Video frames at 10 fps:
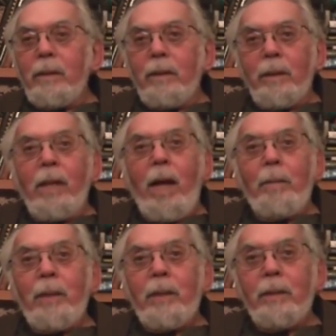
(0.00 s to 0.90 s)
the
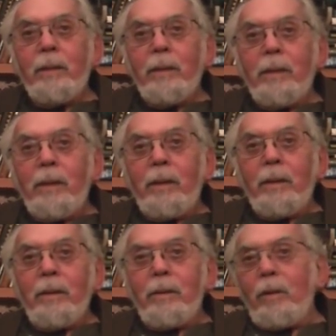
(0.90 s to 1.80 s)
Lama
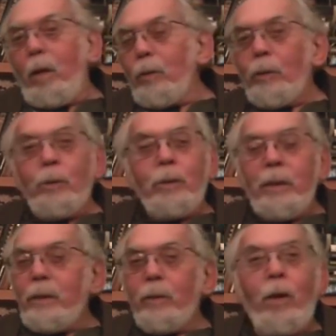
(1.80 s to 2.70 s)
goes through
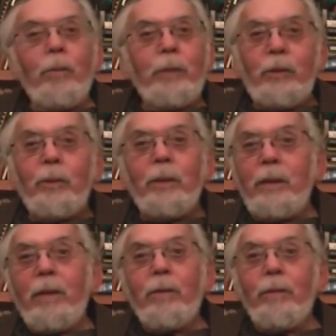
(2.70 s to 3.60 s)
this long
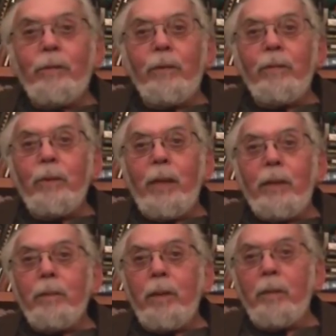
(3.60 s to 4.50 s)
rituals. I don't know if you've ever read
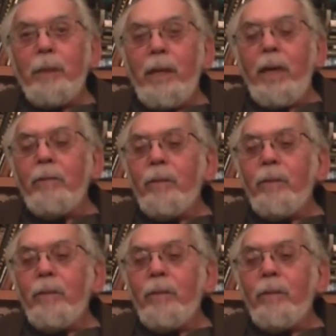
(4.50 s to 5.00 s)
it. You probably have.